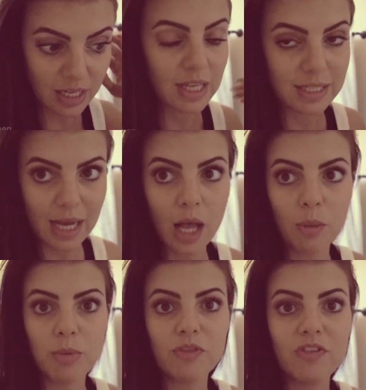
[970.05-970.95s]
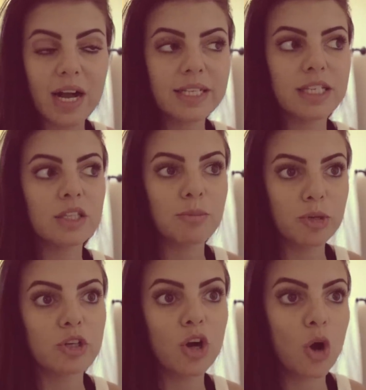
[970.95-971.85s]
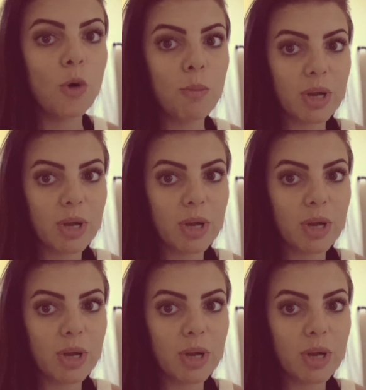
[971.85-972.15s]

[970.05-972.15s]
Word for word: needs help finding the bird a home,